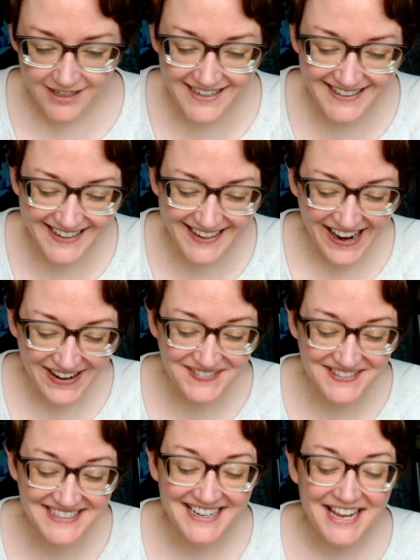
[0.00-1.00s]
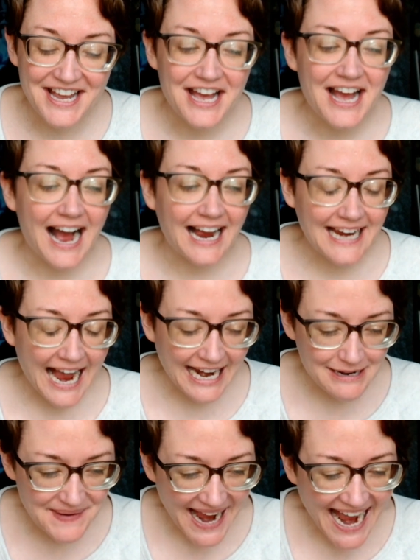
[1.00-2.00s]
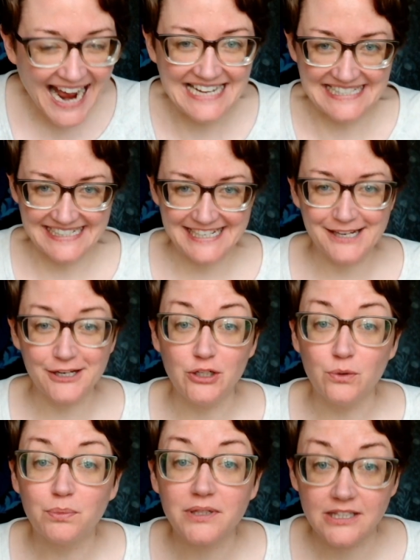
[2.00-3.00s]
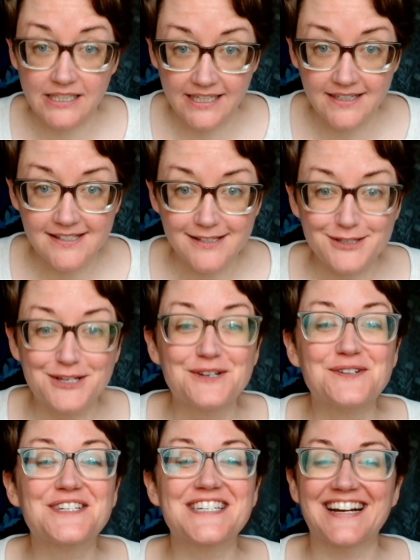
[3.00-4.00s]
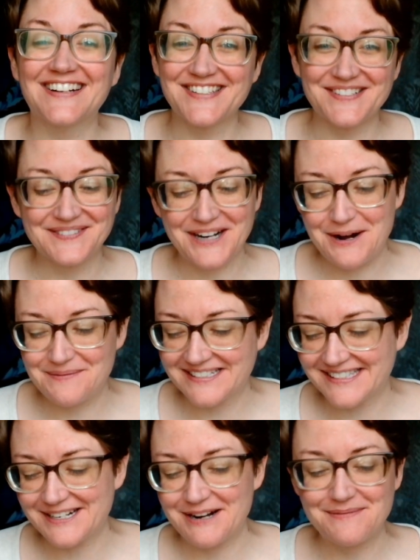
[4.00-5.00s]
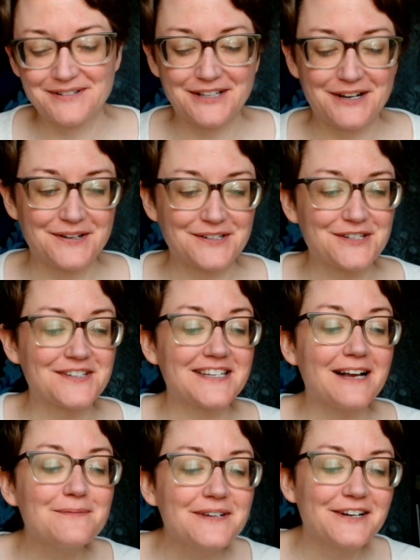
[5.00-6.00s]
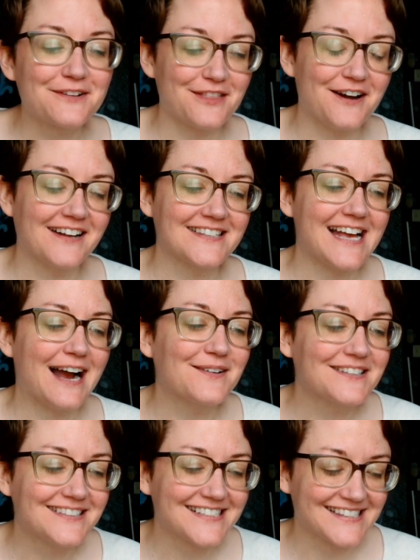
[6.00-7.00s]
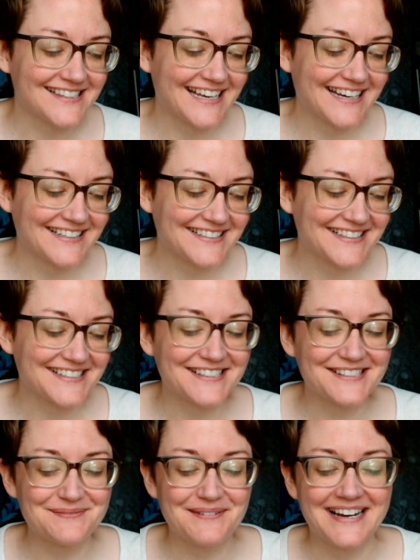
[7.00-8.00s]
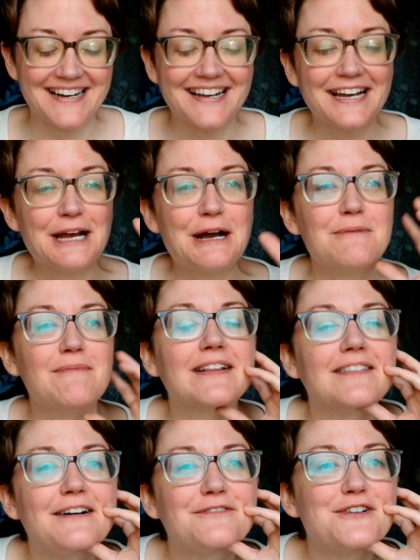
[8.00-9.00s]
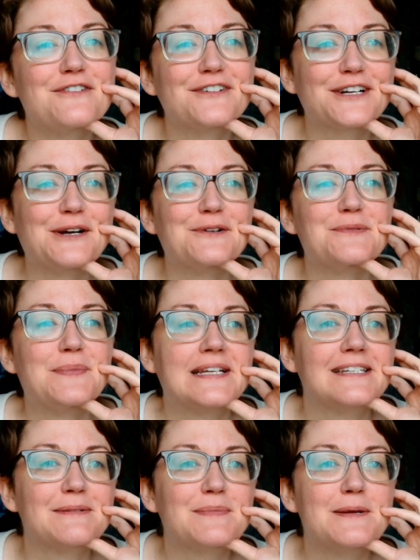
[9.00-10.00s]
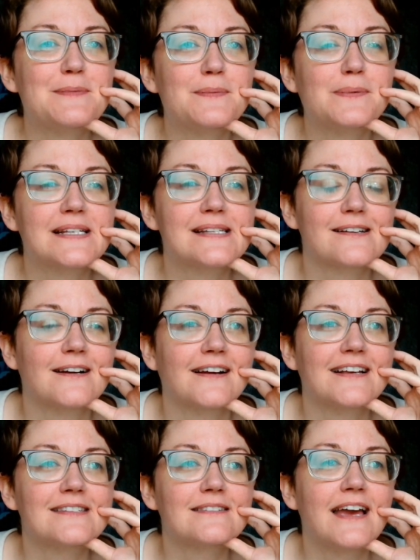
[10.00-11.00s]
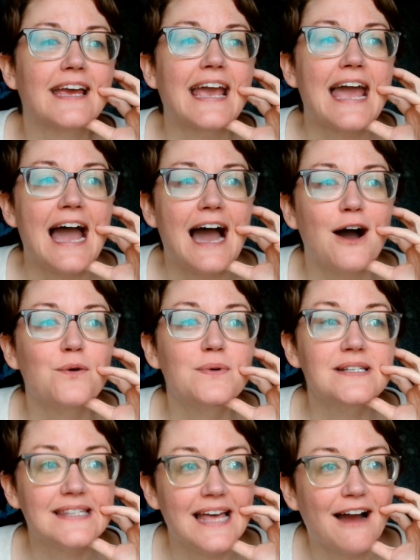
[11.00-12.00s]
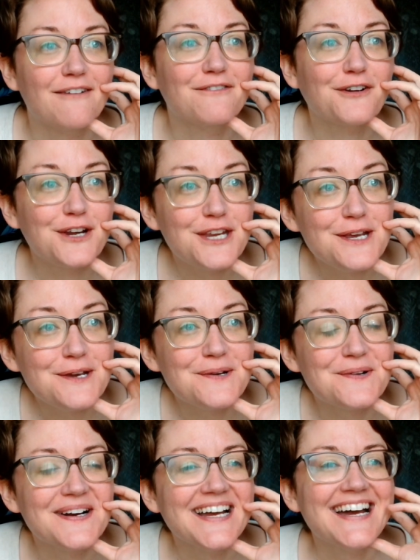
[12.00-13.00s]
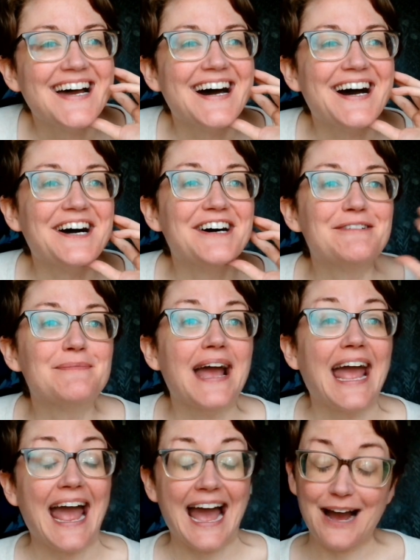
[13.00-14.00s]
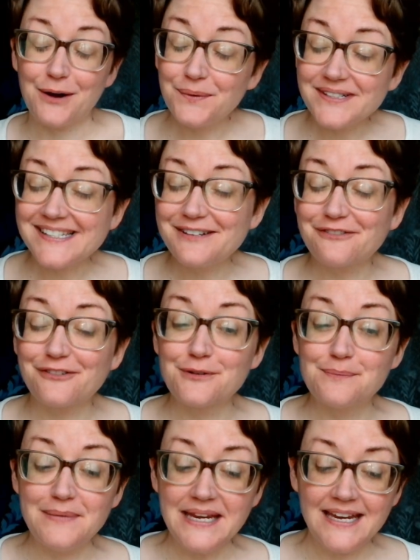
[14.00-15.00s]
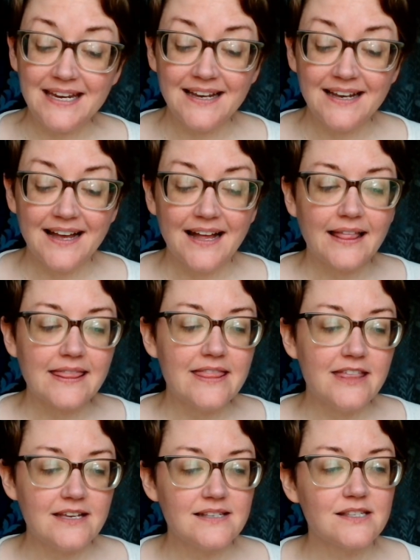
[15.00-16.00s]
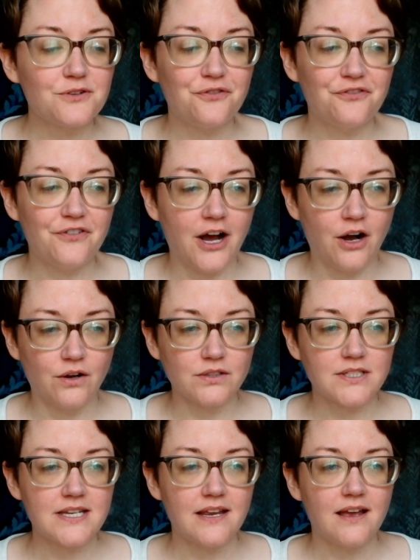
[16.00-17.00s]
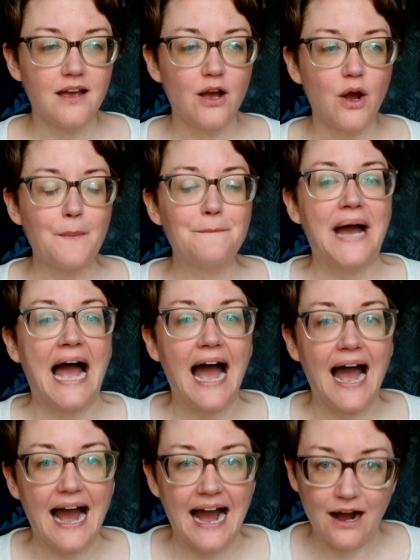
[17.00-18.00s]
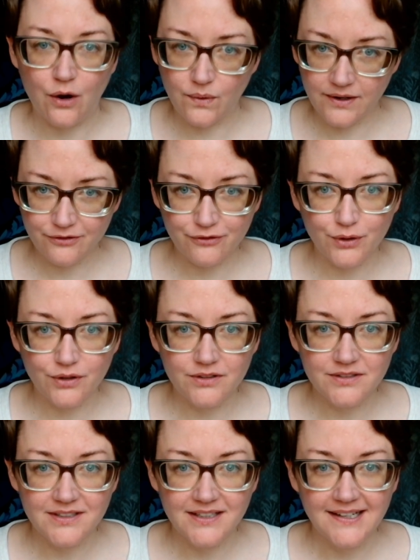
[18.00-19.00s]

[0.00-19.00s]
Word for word: I would I, I am asking you, please, to share some comments down below to tell me your thoughts. How did this land? This is my my leftover codependent people pleaser is like, how was that for you? Um, how was it for me? This felt powerful.